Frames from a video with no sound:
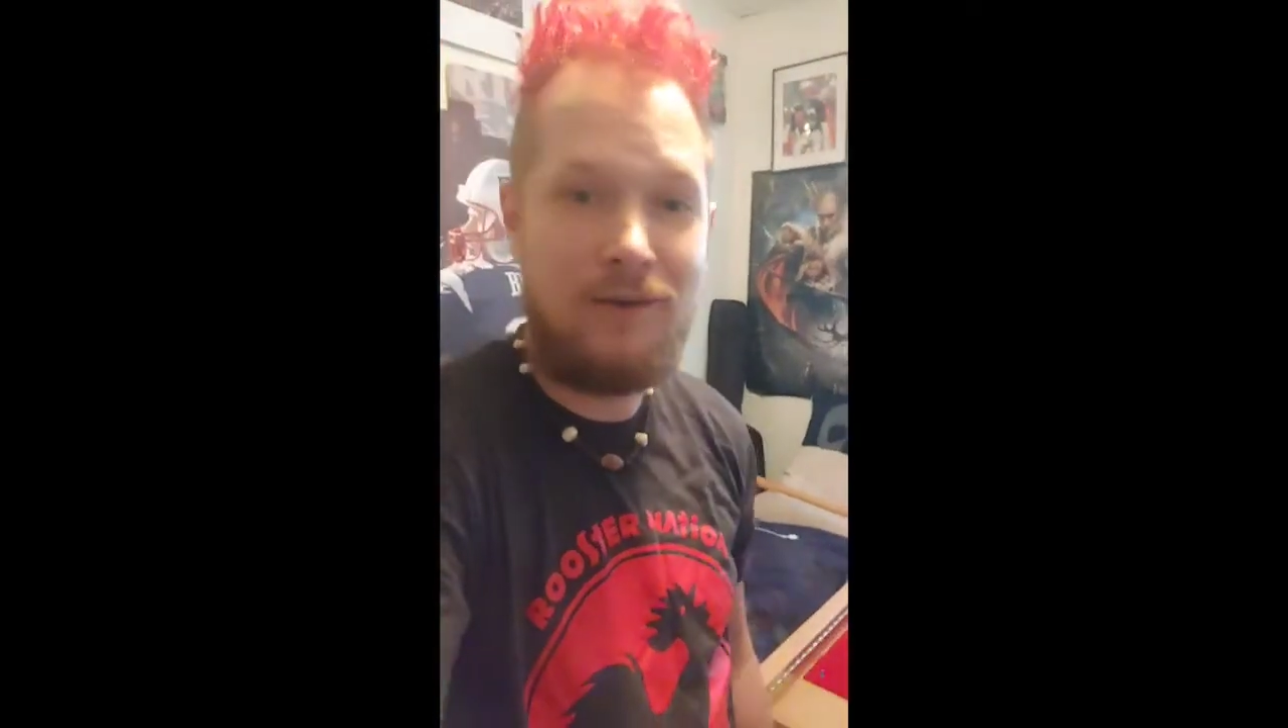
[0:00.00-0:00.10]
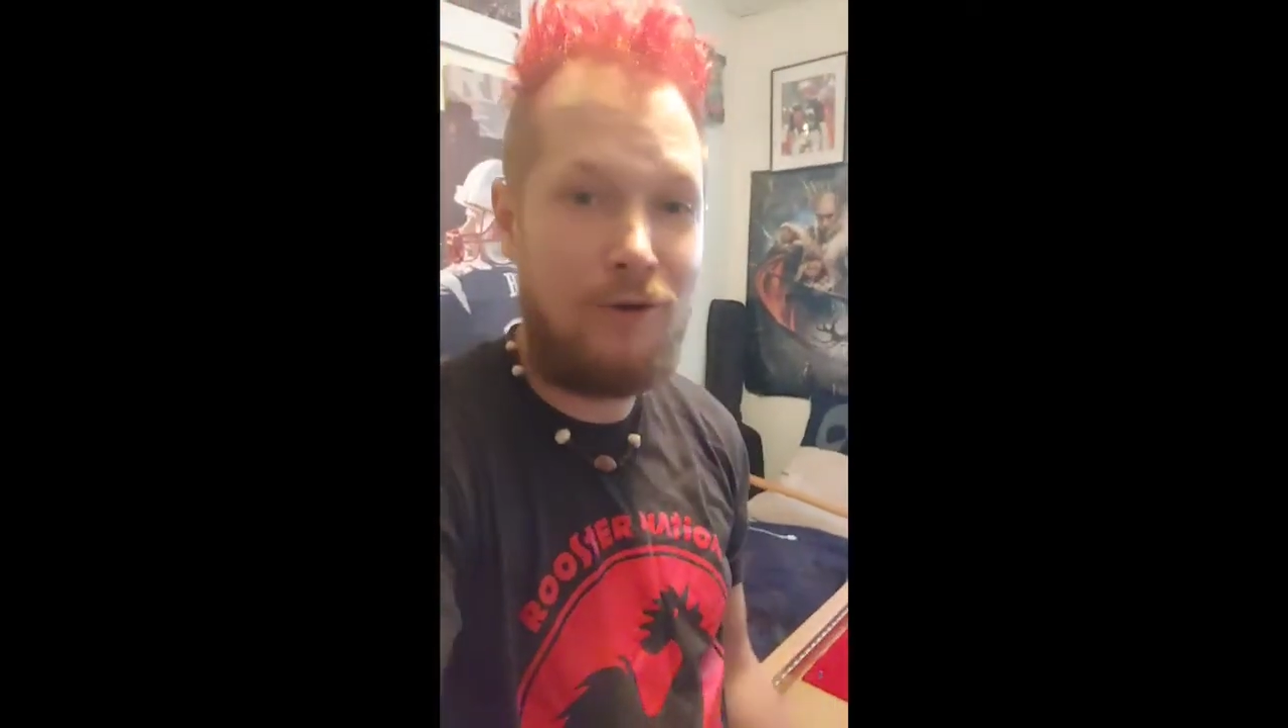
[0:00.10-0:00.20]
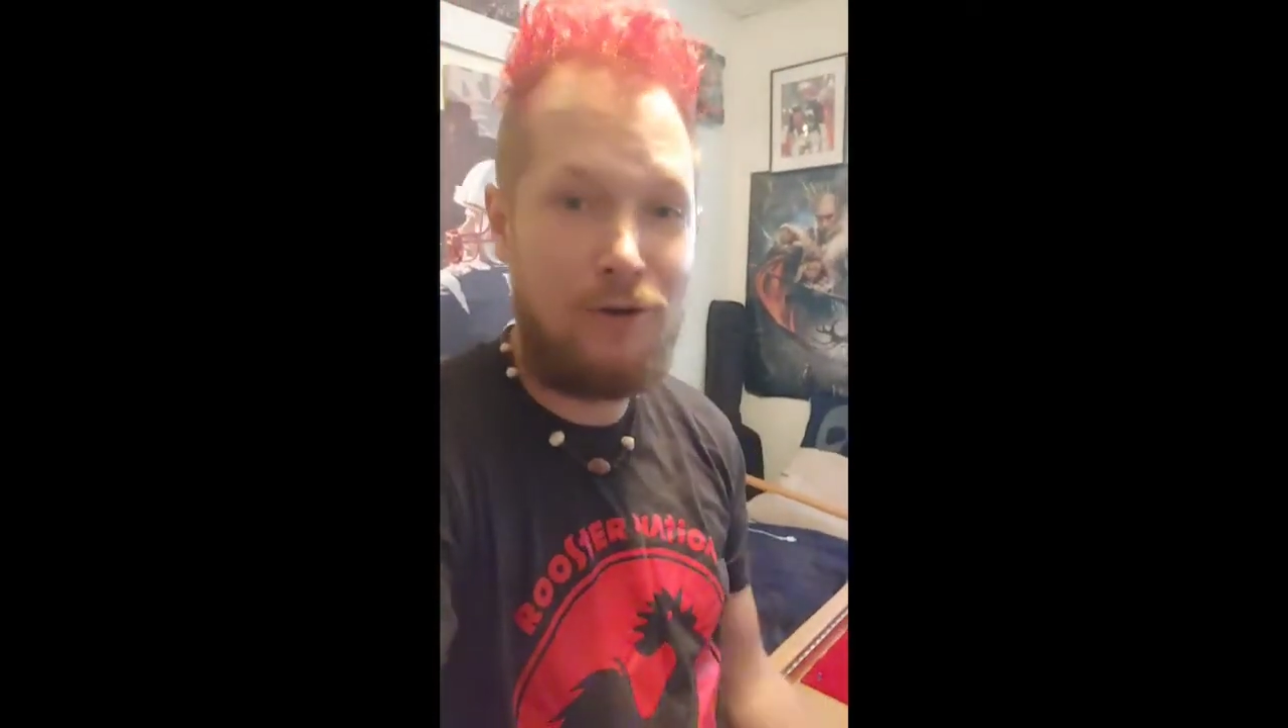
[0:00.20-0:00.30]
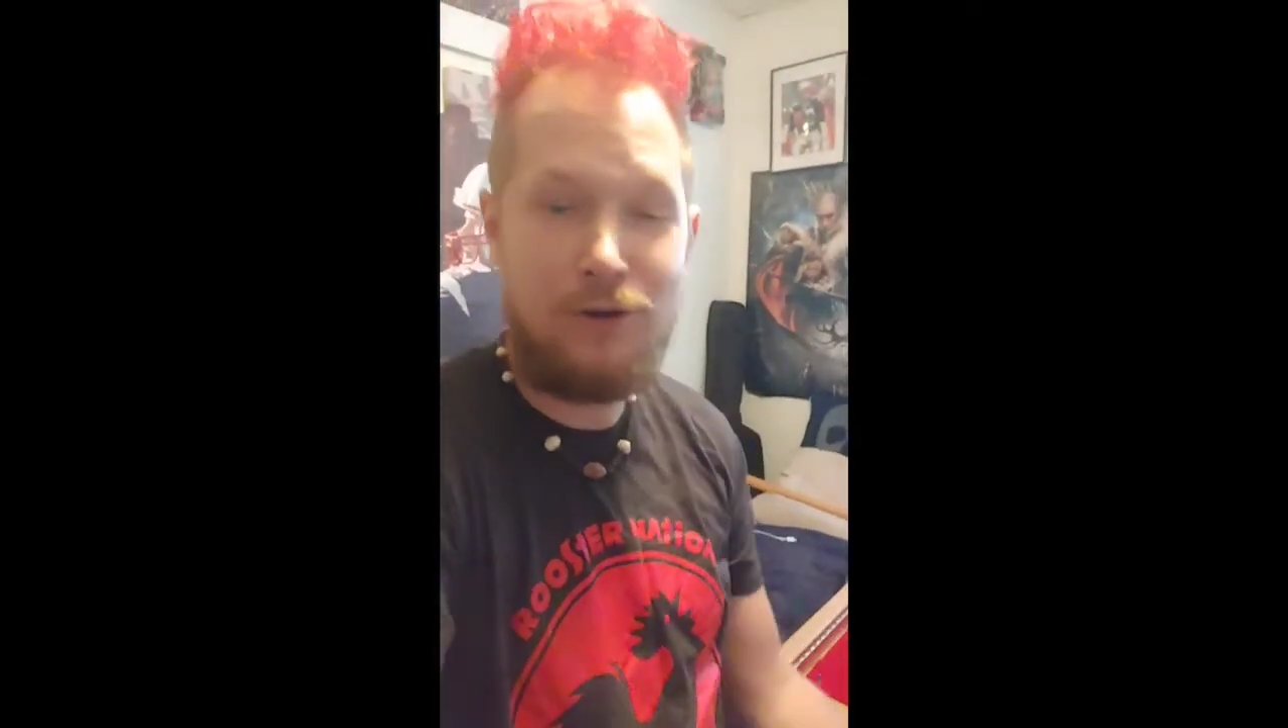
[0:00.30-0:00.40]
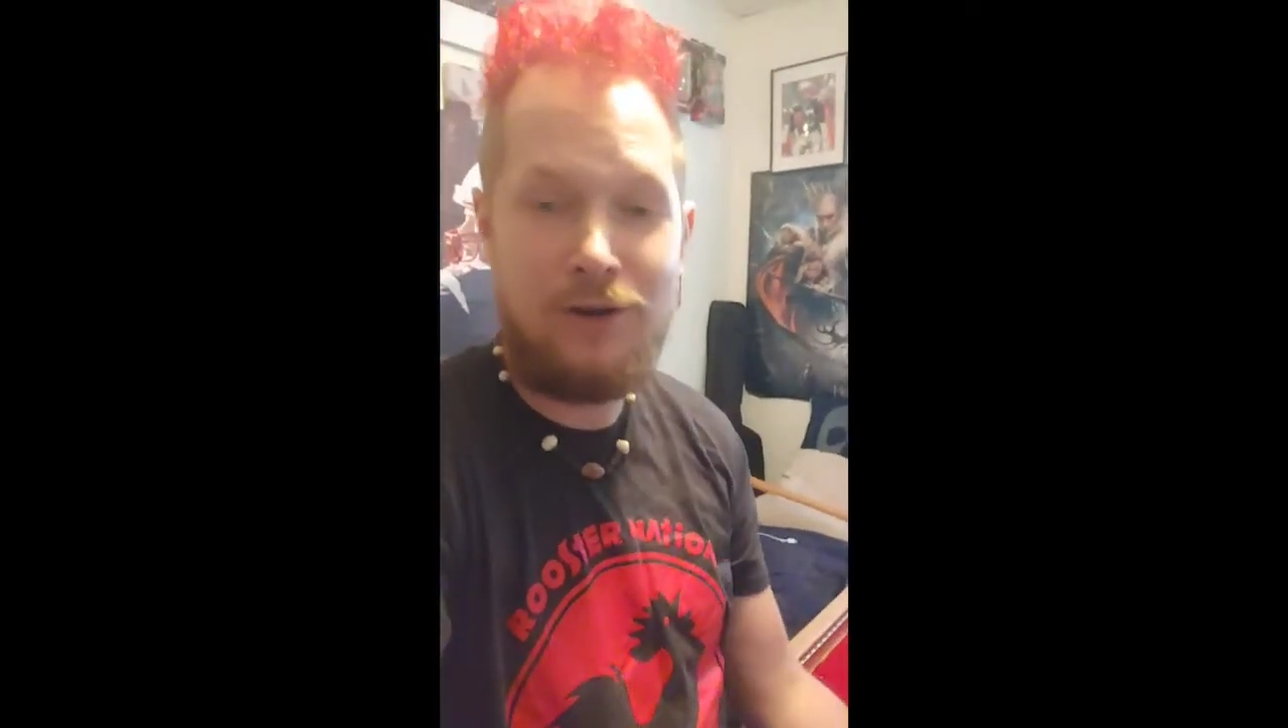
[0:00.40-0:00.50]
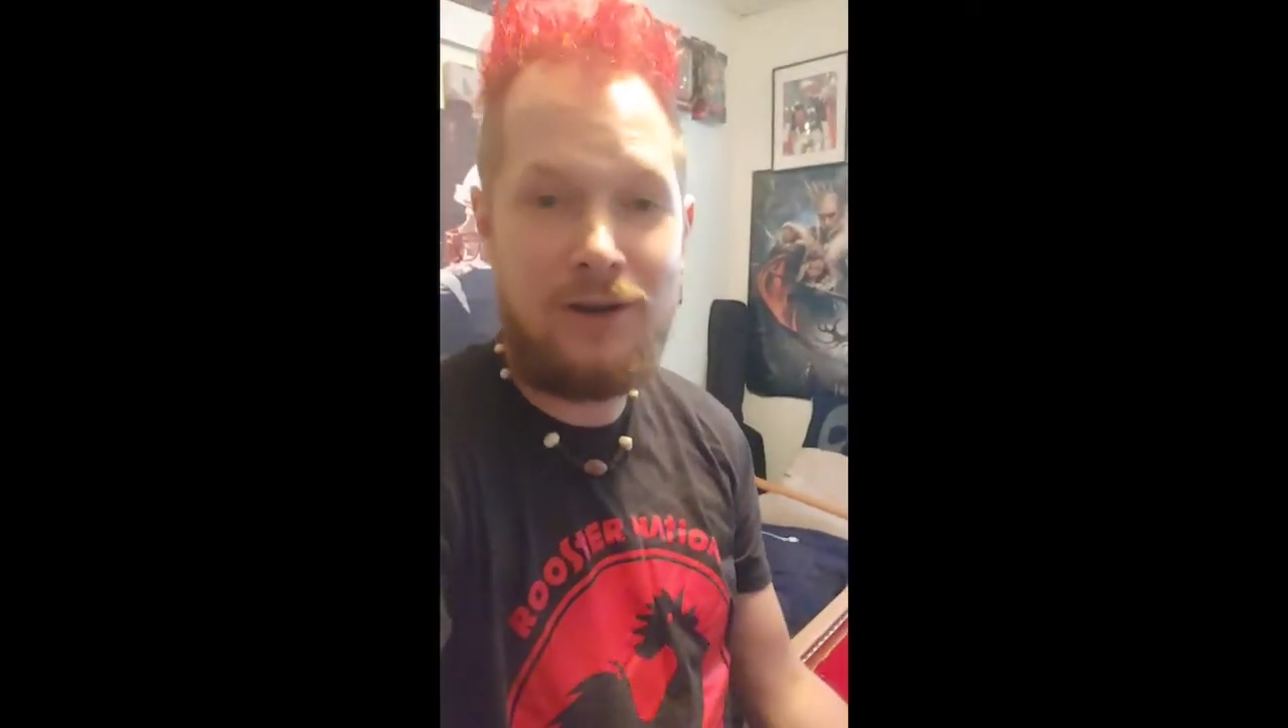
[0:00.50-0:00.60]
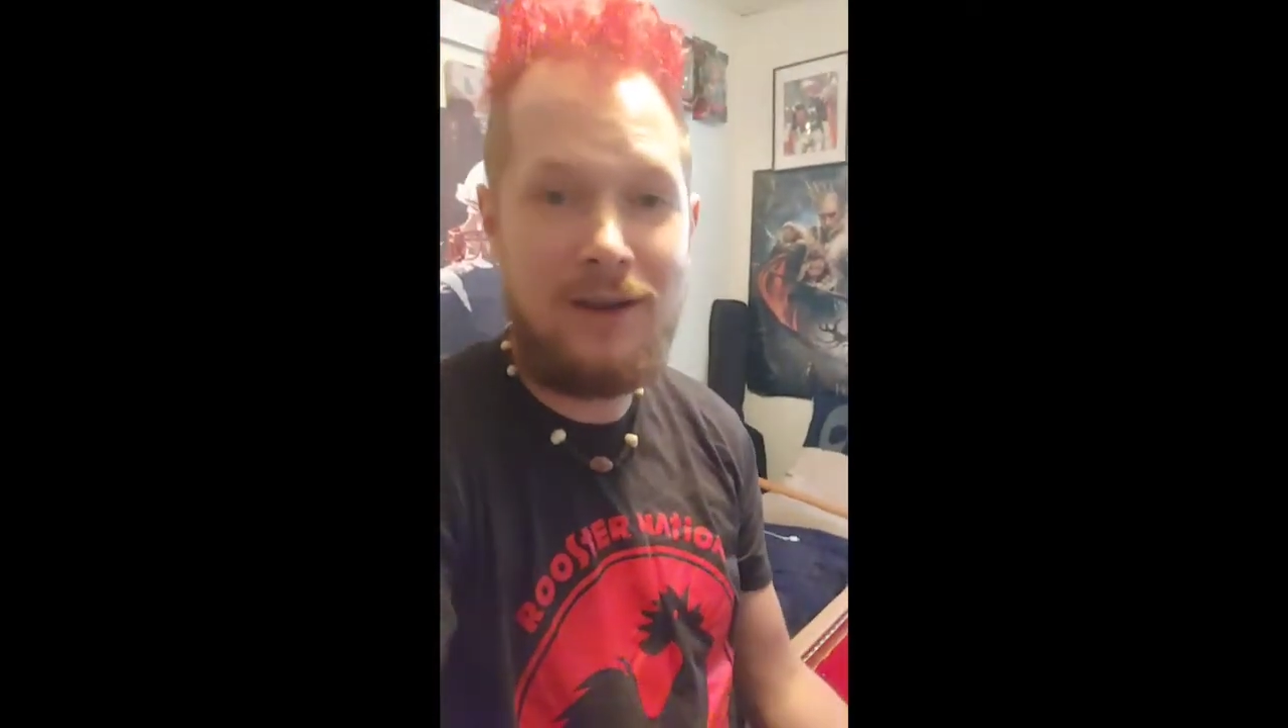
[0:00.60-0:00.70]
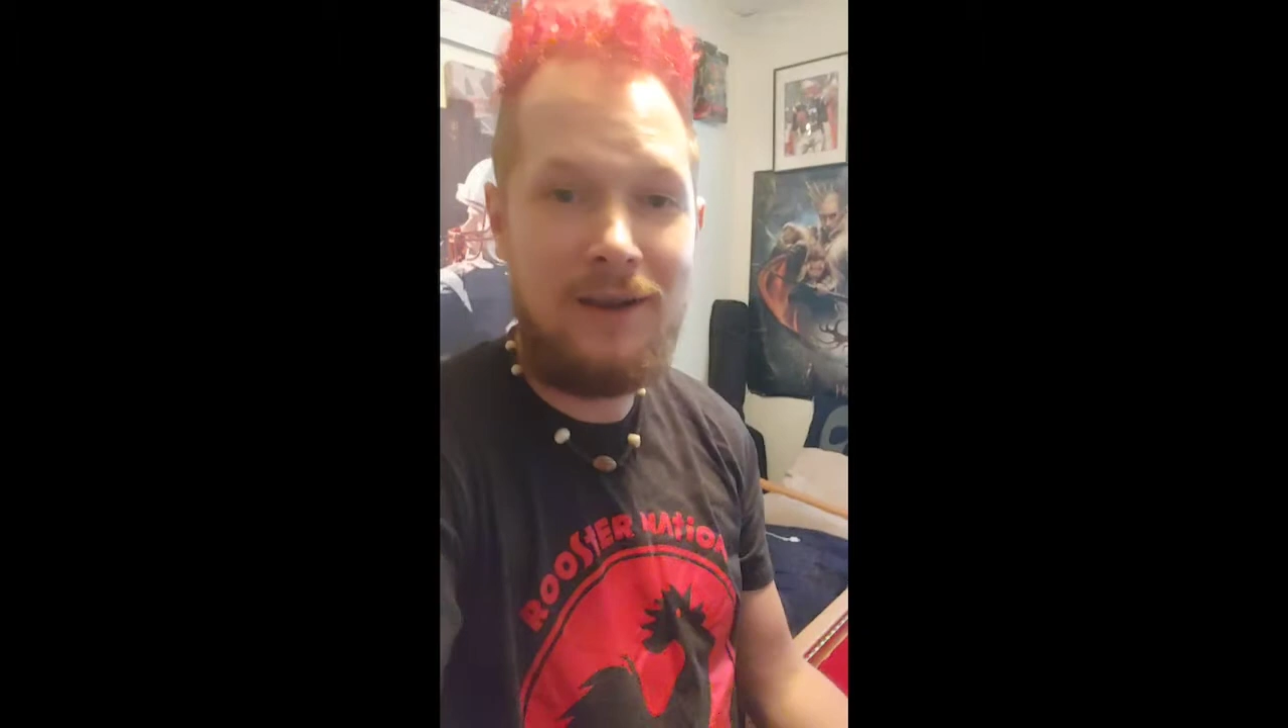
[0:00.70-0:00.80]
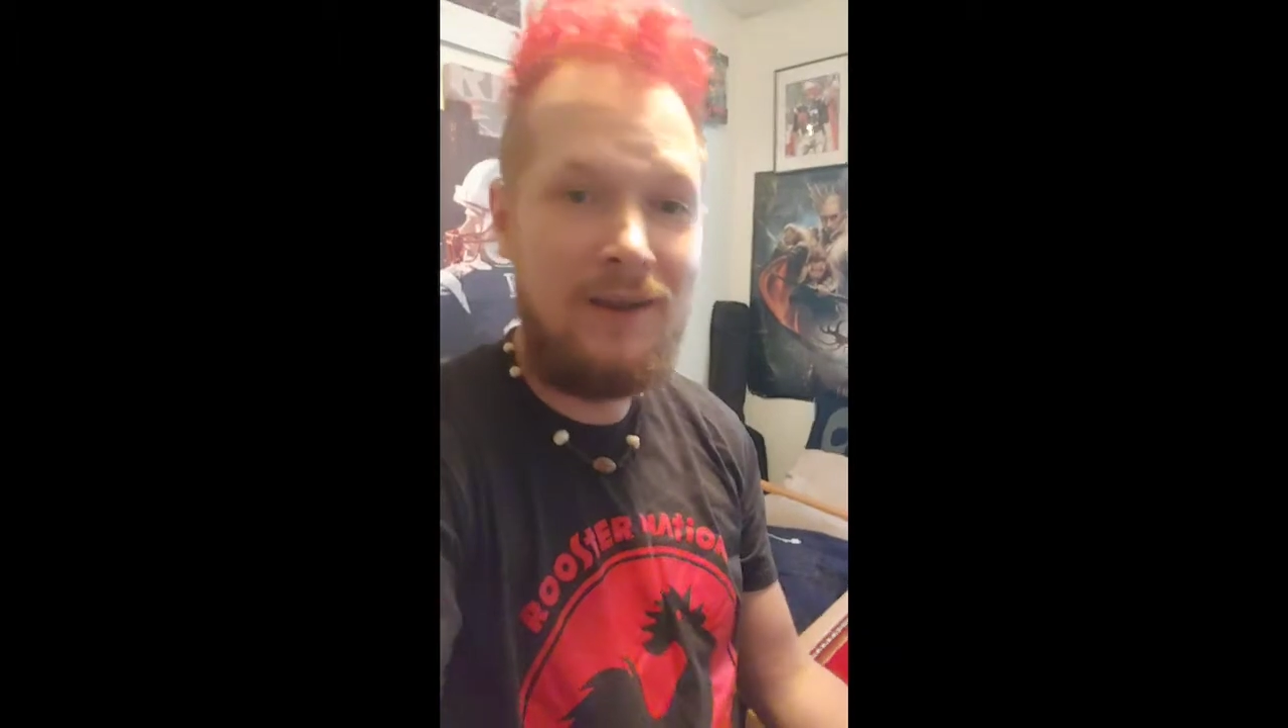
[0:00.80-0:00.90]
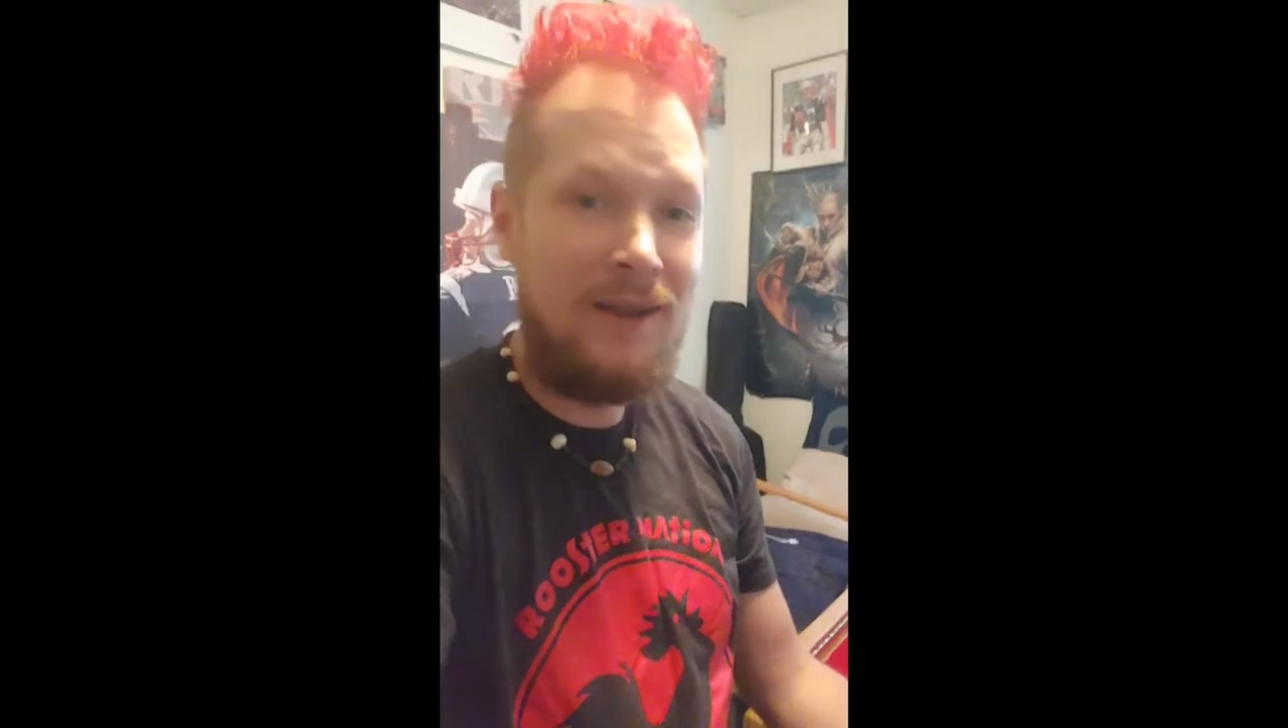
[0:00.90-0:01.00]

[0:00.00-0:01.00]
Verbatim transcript: or a hoodie,